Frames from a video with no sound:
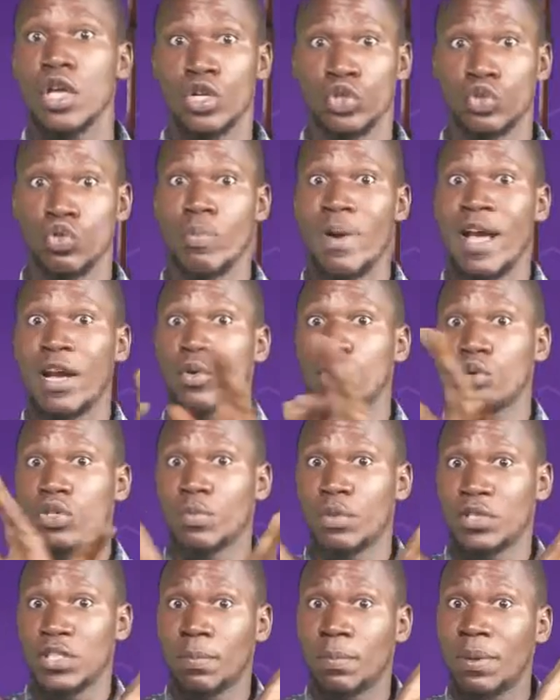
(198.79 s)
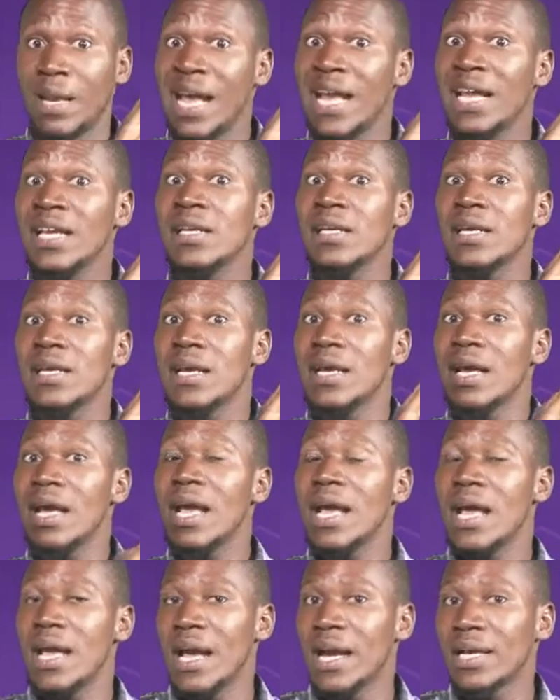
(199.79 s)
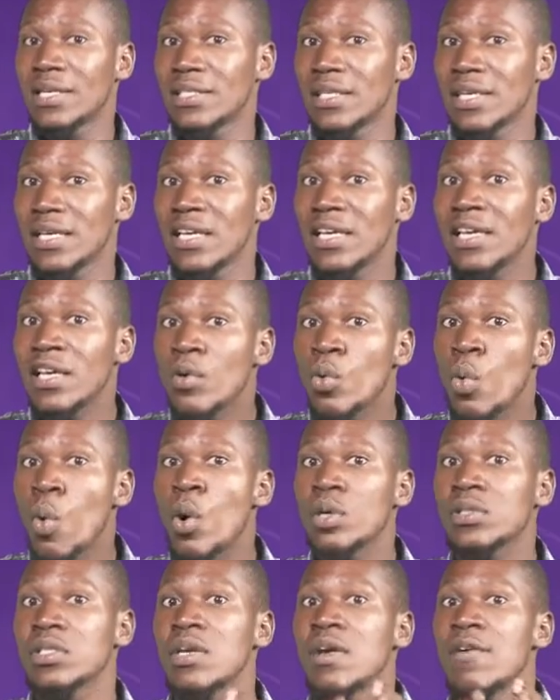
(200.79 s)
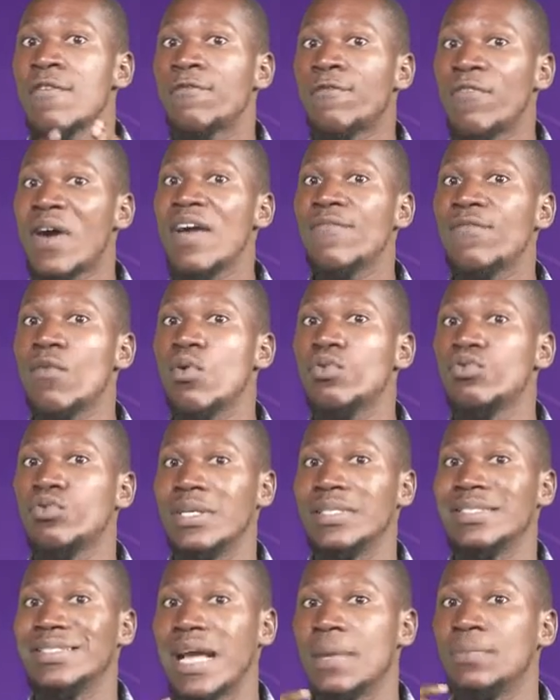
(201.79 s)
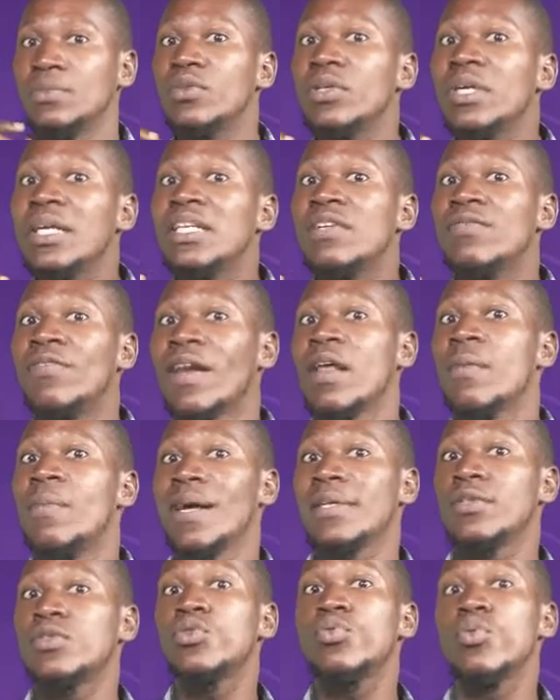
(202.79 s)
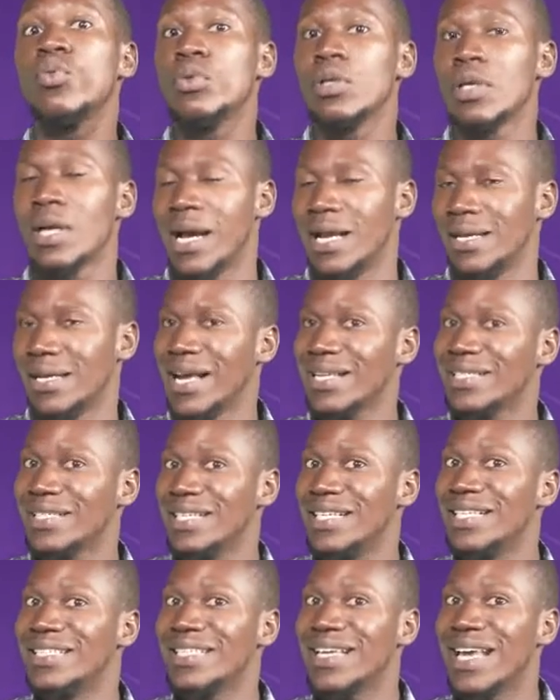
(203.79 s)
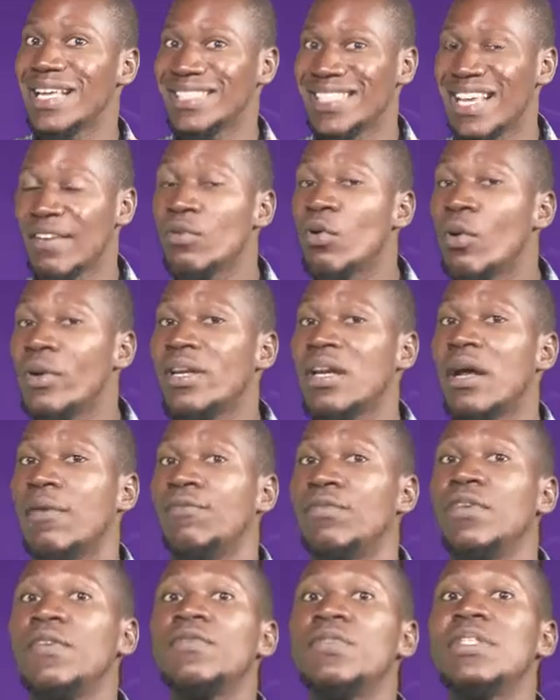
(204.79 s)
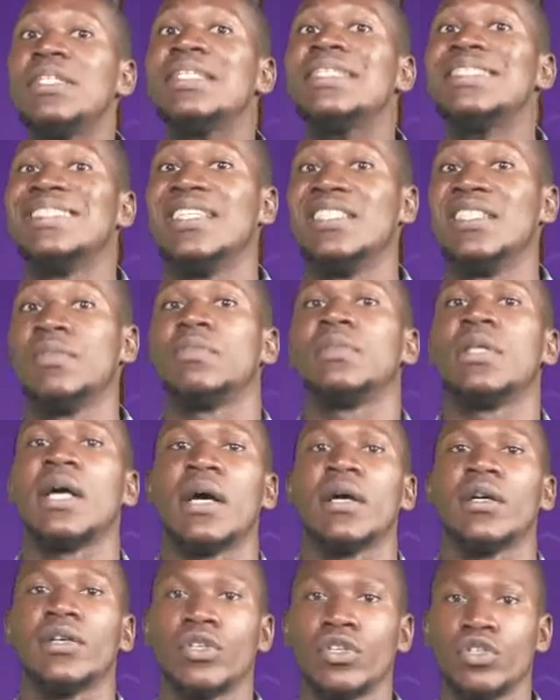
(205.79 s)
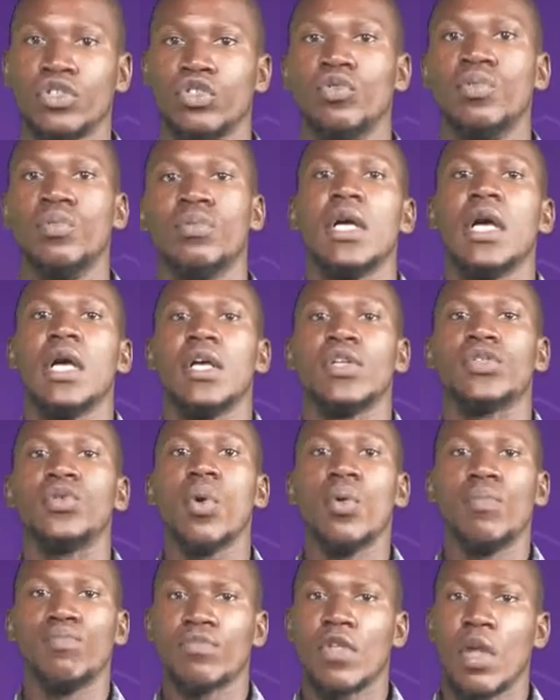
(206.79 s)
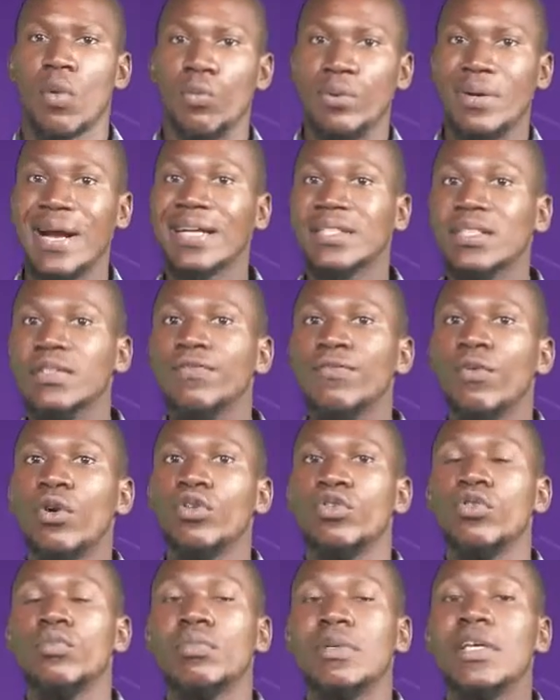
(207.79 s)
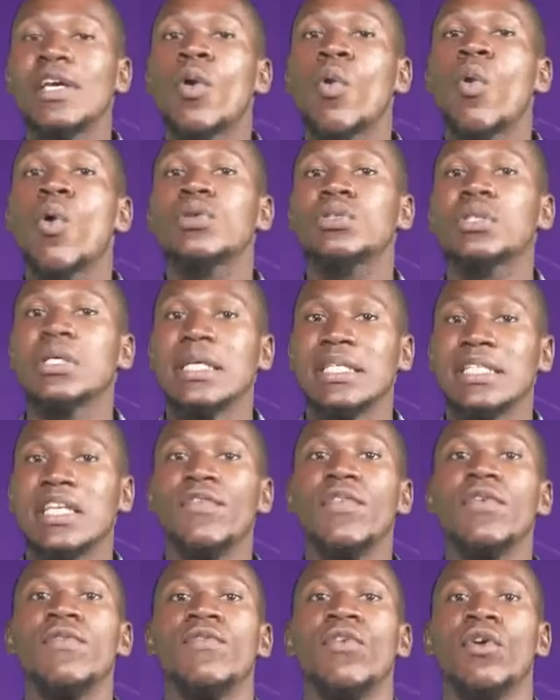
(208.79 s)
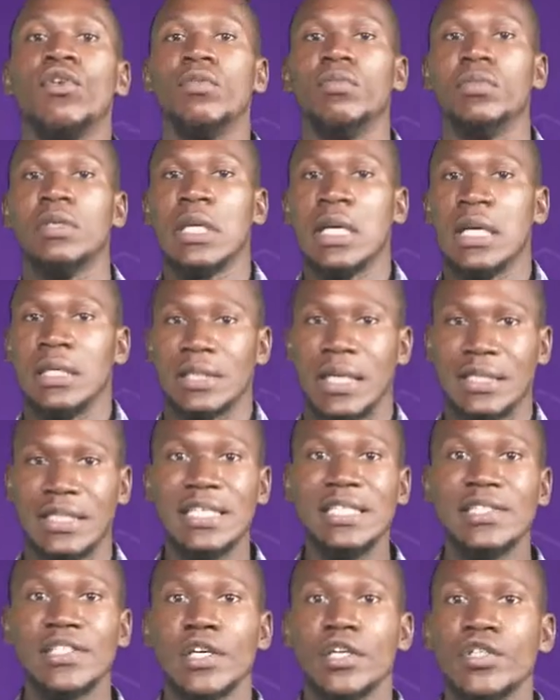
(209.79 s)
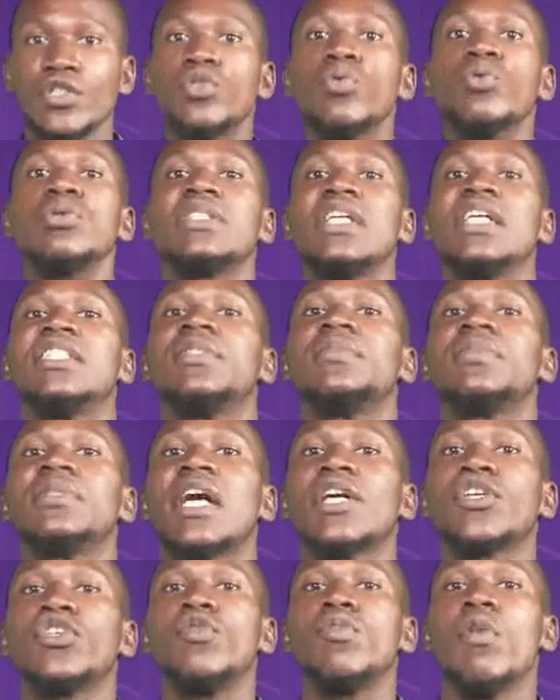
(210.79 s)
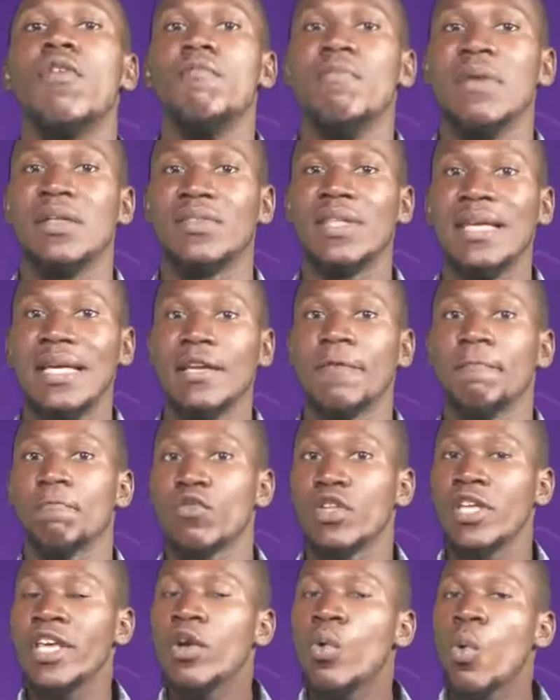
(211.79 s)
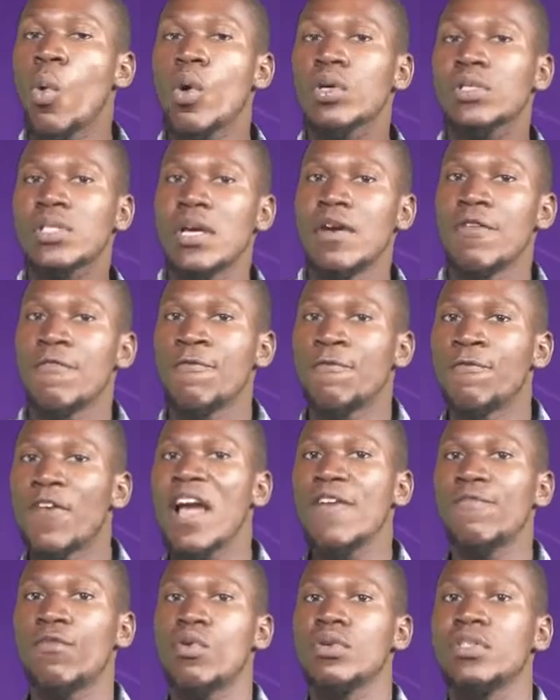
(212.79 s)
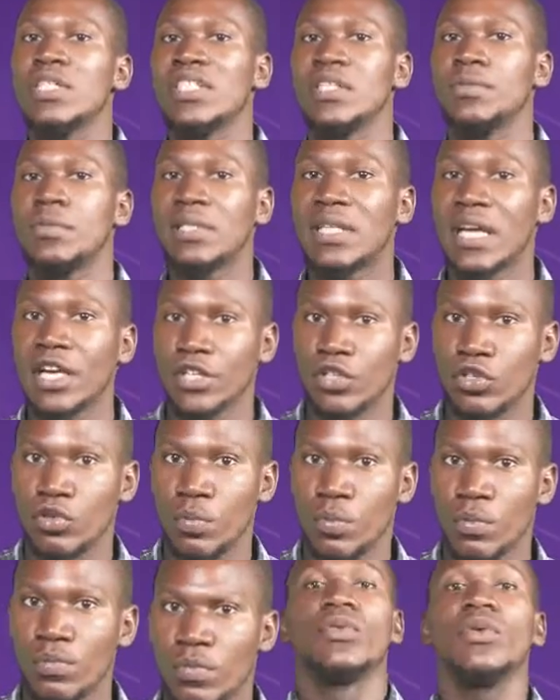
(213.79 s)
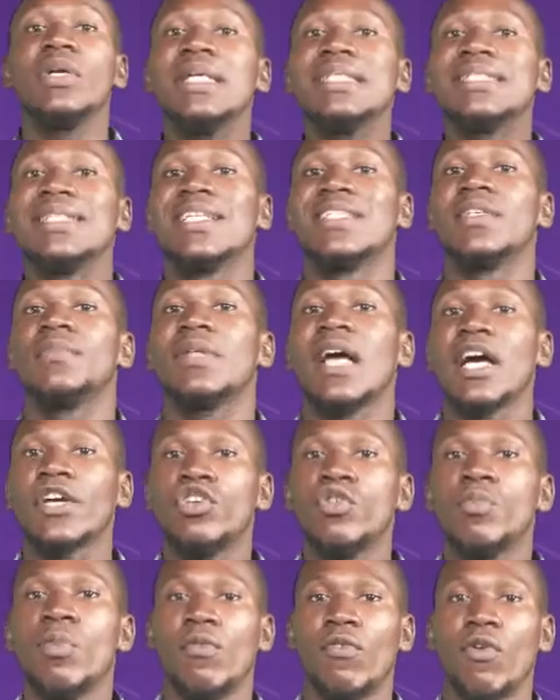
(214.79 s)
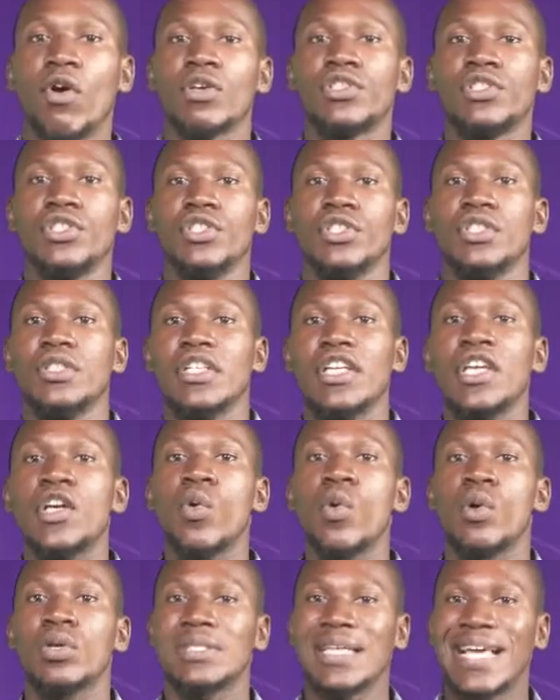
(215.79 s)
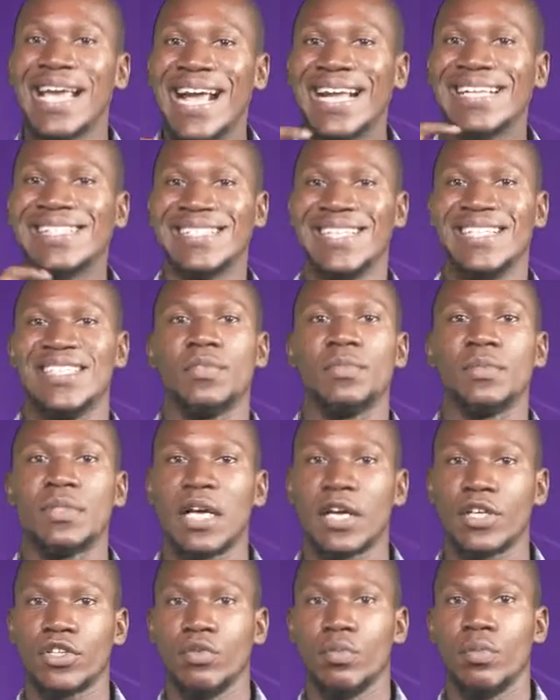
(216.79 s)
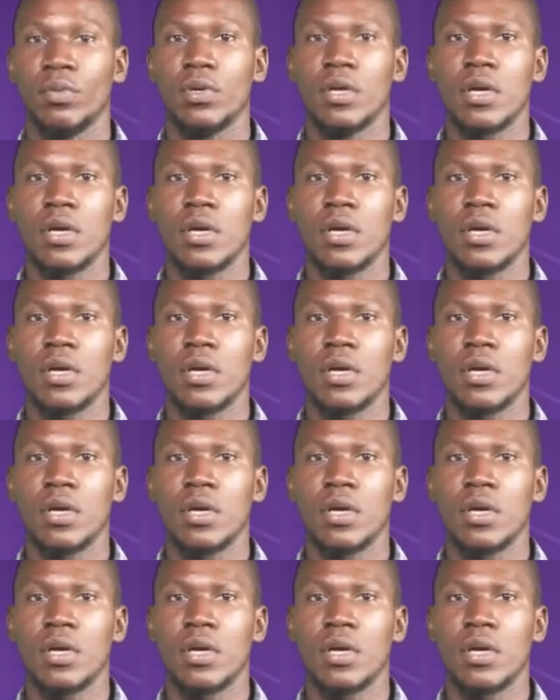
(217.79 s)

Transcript: So by cross multiplying, x equals 500 times 3 divided by 2, and that is 750 cm³. So, reacting volume equals given volume. That is, 2 cm³ of methane equals 500 cm³. 3 cm³ of oxygen equals x cm³.